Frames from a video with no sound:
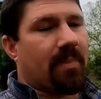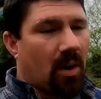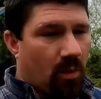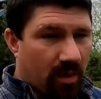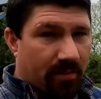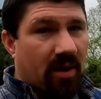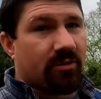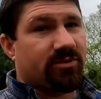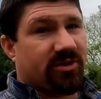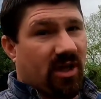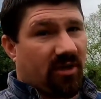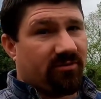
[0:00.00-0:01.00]
but I wanted my own
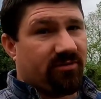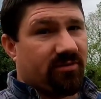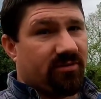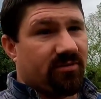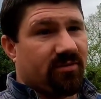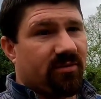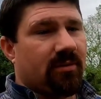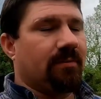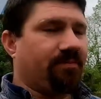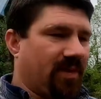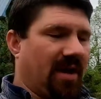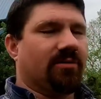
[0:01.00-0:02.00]
stuff.
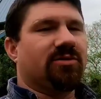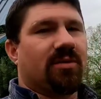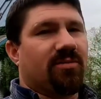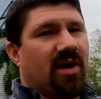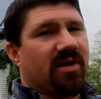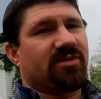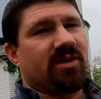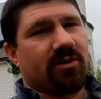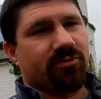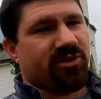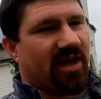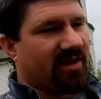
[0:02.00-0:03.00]
Now, some of you guys can
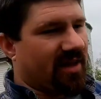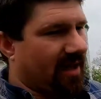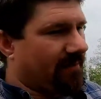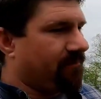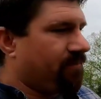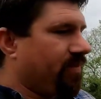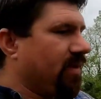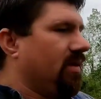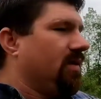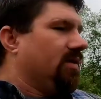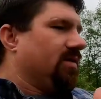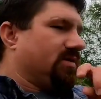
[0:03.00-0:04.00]
understand that.
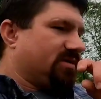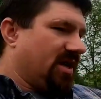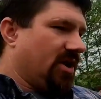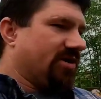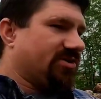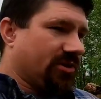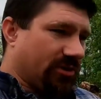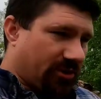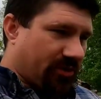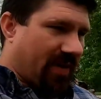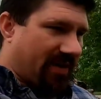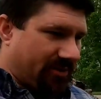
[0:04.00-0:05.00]
So I started
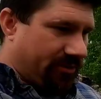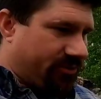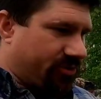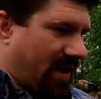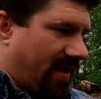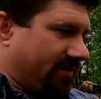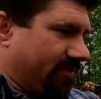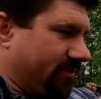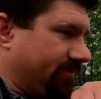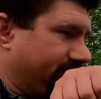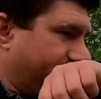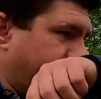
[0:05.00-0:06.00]
looking at used
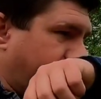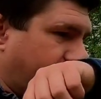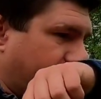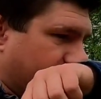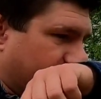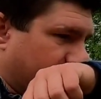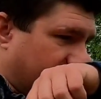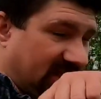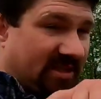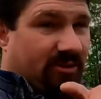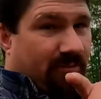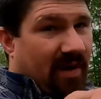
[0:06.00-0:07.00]
tractors, because
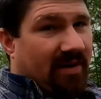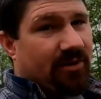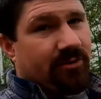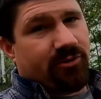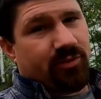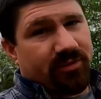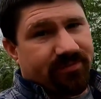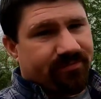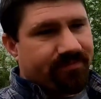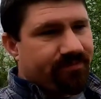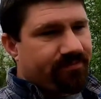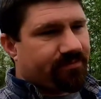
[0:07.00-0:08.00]
I was going to buy a used one.
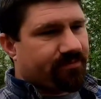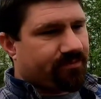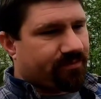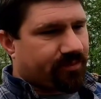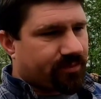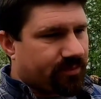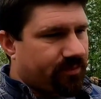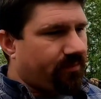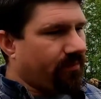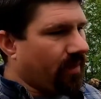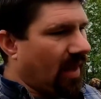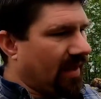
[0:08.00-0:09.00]

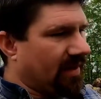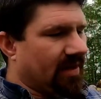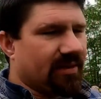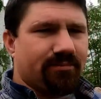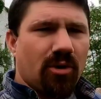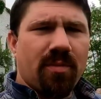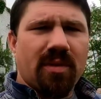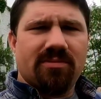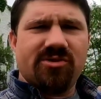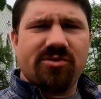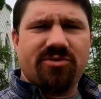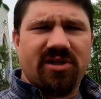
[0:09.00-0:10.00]
And we're putting
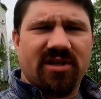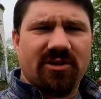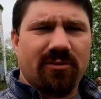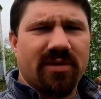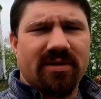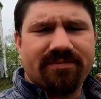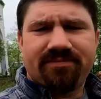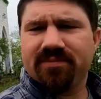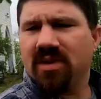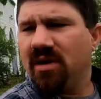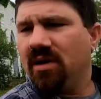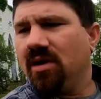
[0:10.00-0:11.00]
up sushi a little bit.
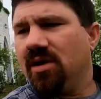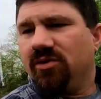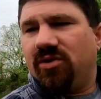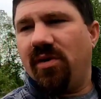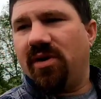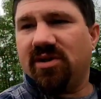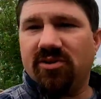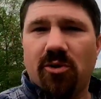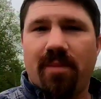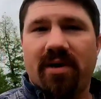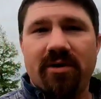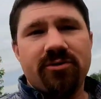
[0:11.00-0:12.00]
So anyways, I was
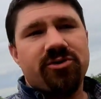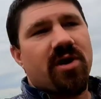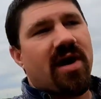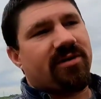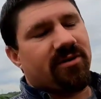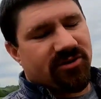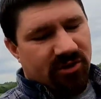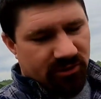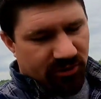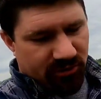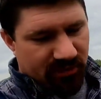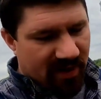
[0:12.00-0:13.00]
going to buy a used tractor. I
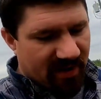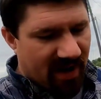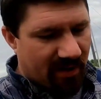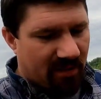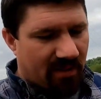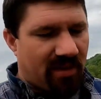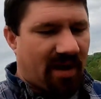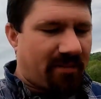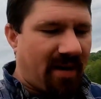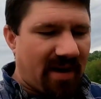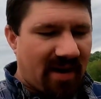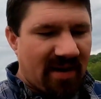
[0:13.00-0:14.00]
started looking around at them, and I'm like,
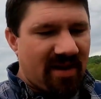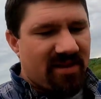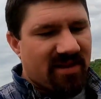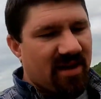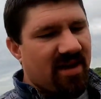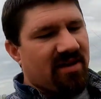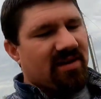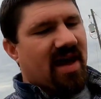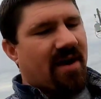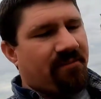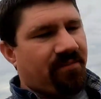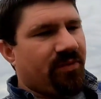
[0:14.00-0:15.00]
man, anything
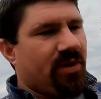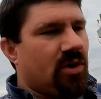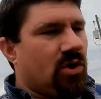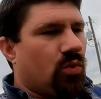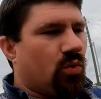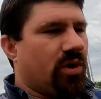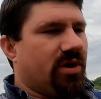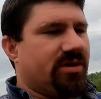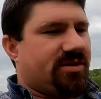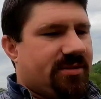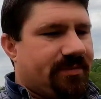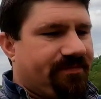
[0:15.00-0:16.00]
that
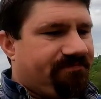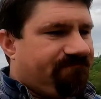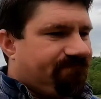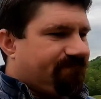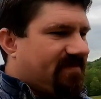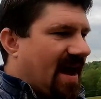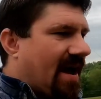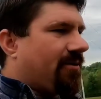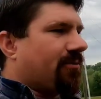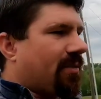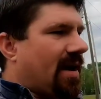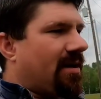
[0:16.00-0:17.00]
was
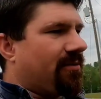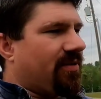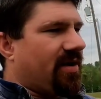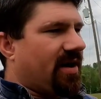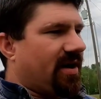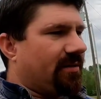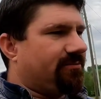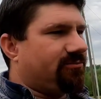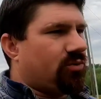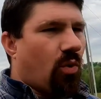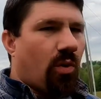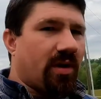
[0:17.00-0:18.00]
down around the
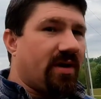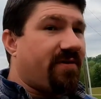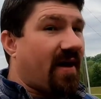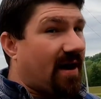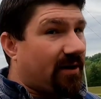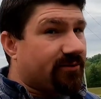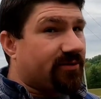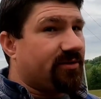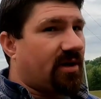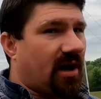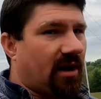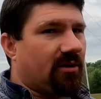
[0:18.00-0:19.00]

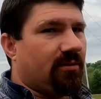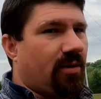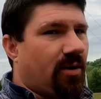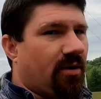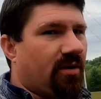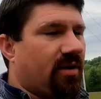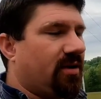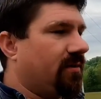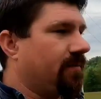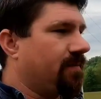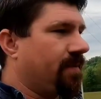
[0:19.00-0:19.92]
$20,000 mark,